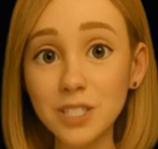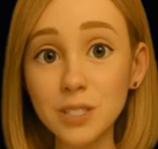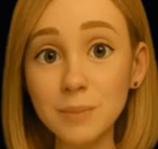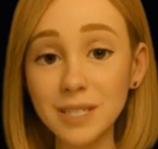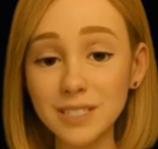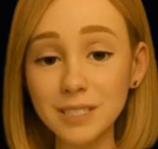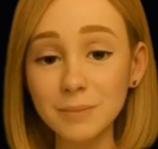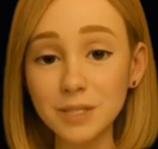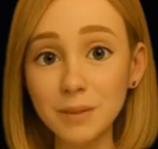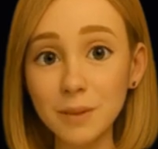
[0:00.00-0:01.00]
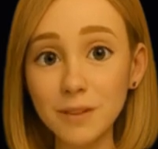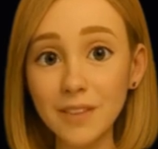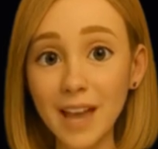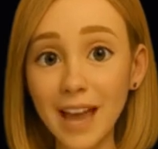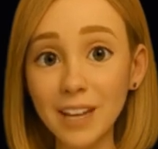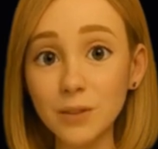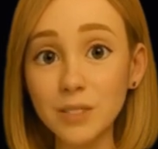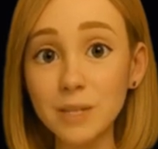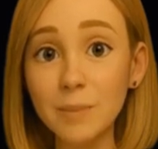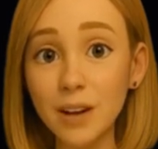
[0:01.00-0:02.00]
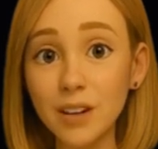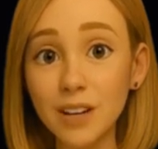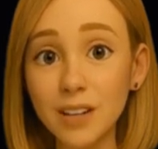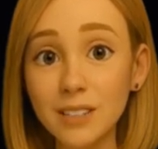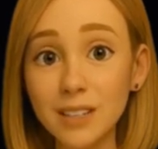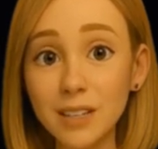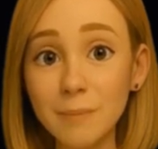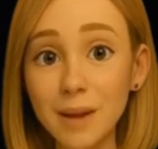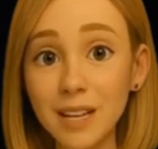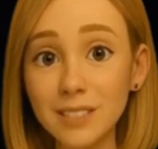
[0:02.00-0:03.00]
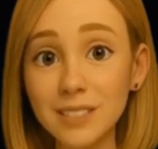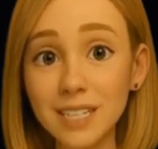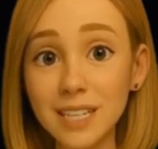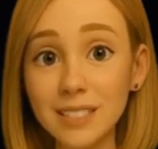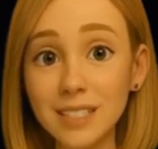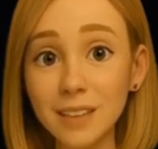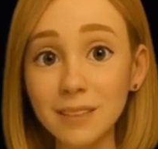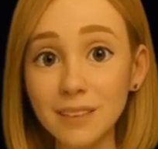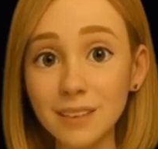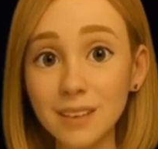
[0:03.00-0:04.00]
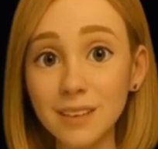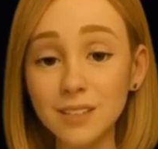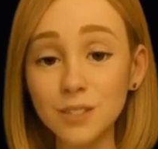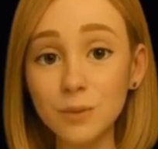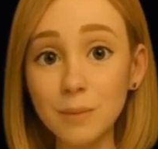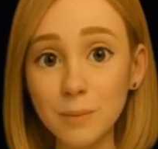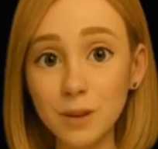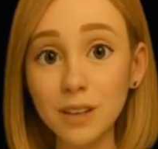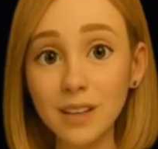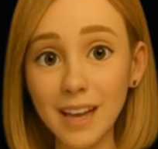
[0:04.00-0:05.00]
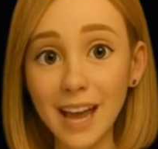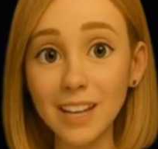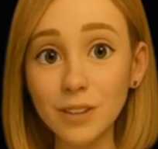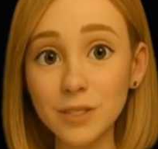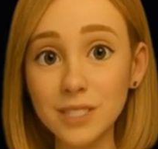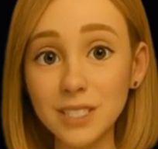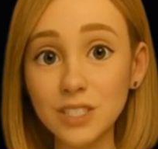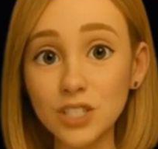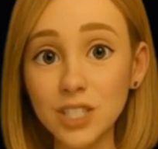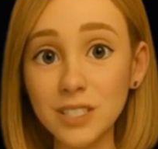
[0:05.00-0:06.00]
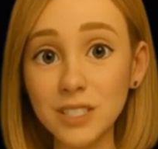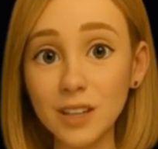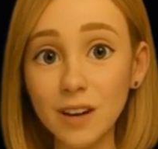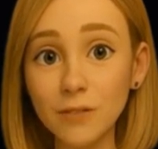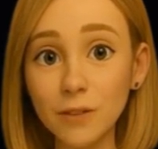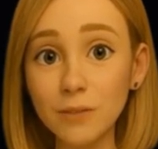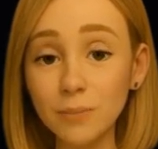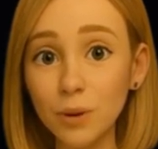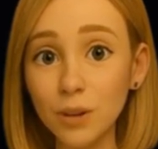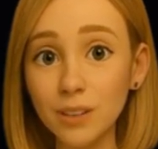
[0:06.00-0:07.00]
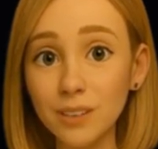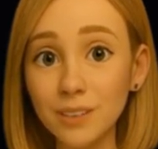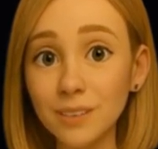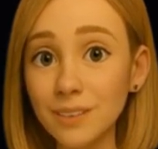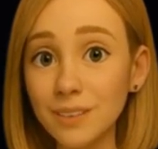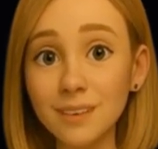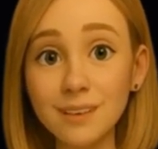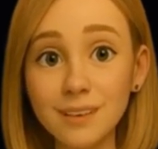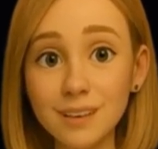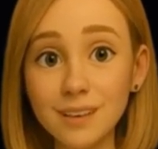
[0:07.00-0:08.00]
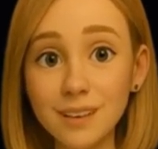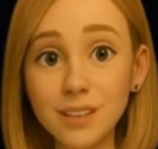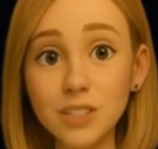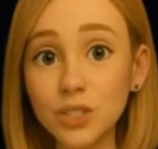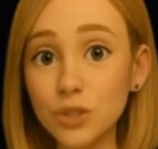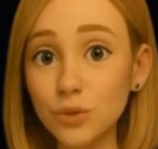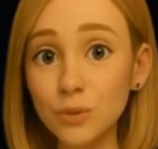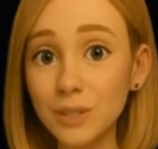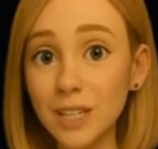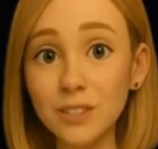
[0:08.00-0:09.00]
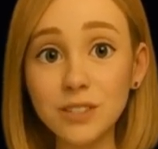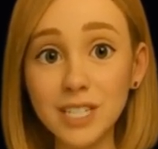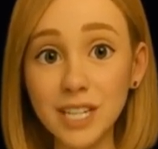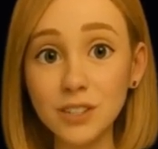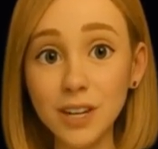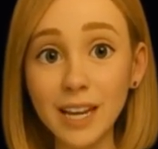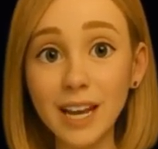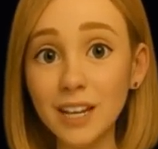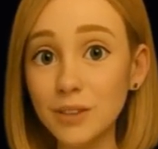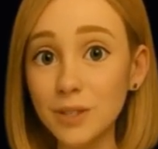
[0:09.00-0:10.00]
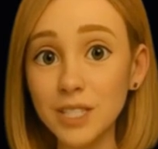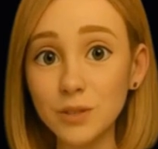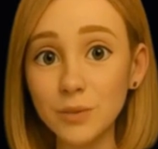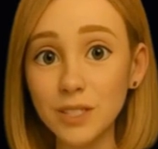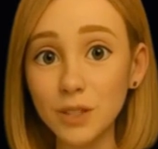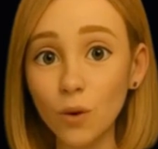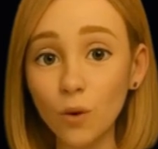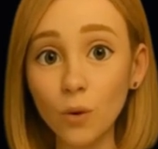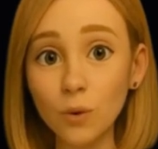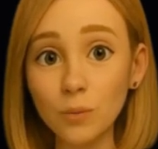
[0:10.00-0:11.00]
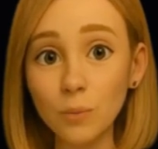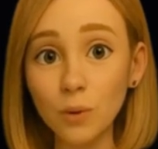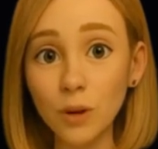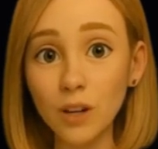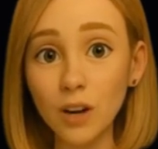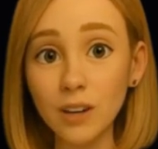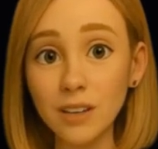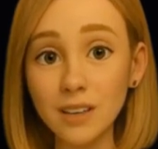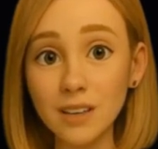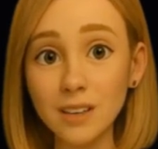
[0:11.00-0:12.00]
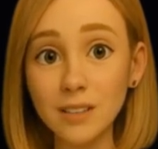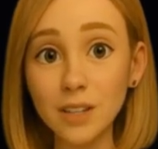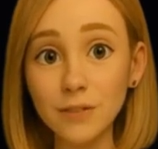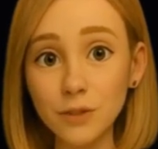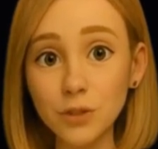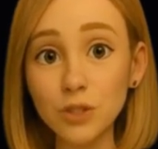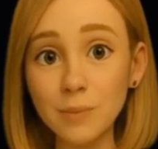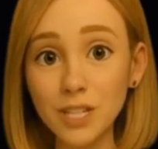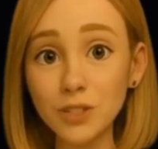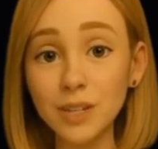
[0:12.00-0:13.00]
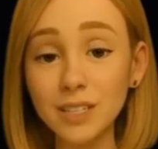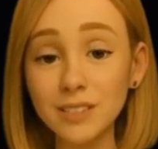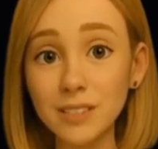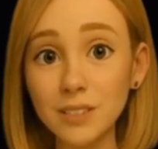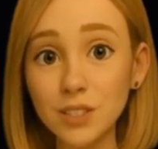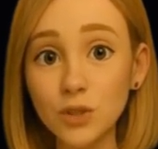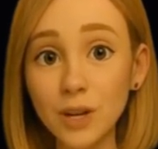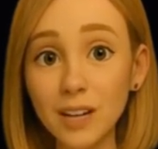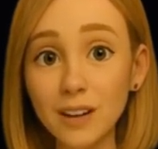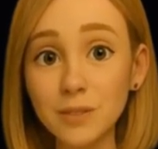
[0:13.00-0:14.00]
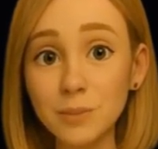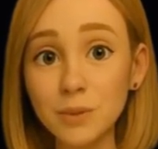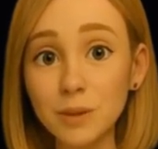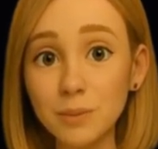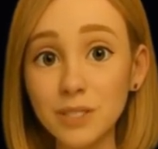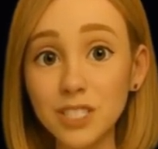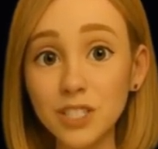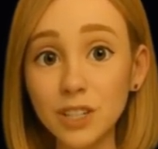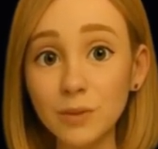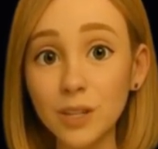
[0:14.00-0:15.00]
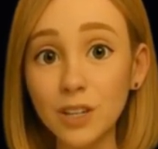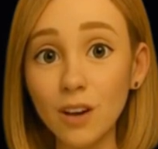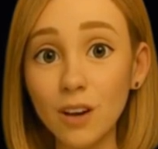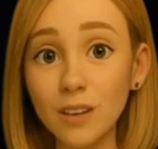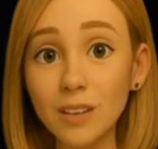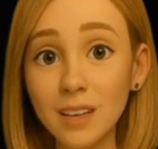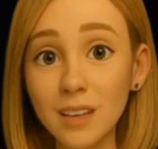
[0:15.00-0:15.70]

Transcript: just be a symptom of the accuracy paradox on an imbalanced dataset. So remember, accuracy is just the cover of the book. To truly understand your AI, you need to read the whole report card, the confusion matrix, the trade-offs between precision and recall,